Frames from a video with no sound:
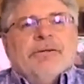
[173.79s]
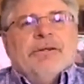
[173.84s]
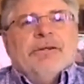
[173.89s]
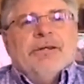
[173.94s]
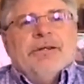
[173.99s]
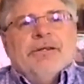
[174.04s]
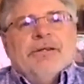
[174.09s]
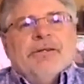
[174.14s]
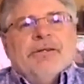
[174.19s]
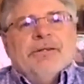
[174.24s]

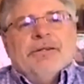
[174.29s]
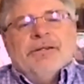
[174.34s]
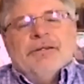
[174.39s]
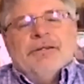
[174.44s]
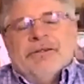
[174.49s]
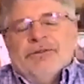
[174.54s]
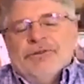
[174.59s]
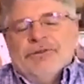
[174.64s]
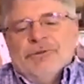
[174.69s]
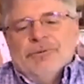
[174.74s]

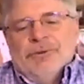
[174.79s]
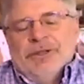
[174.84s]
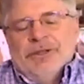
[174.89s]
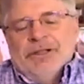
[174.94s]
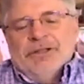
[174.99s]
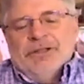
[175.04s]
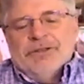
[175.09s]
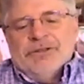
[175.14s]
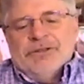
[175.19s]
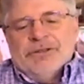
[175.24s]
in 2
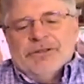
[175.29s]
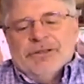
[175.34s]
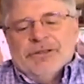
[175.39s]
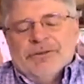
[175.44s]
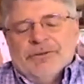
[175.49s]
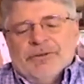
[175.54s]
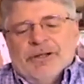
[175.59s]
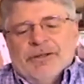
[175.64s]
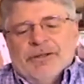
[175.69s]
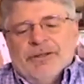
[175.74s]
weeks.
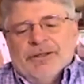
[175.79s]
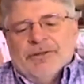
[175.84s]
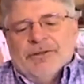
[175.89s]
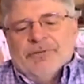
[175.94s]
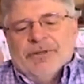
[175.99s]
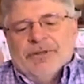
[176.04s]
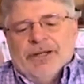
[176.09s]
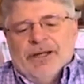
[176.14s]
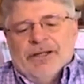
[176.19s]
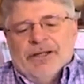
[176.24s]
I think
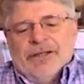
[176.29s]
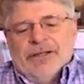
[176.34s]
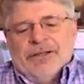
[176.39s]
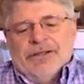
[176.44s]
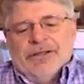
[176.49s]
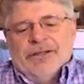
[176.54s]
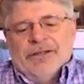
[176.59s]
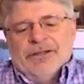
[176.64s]
we added.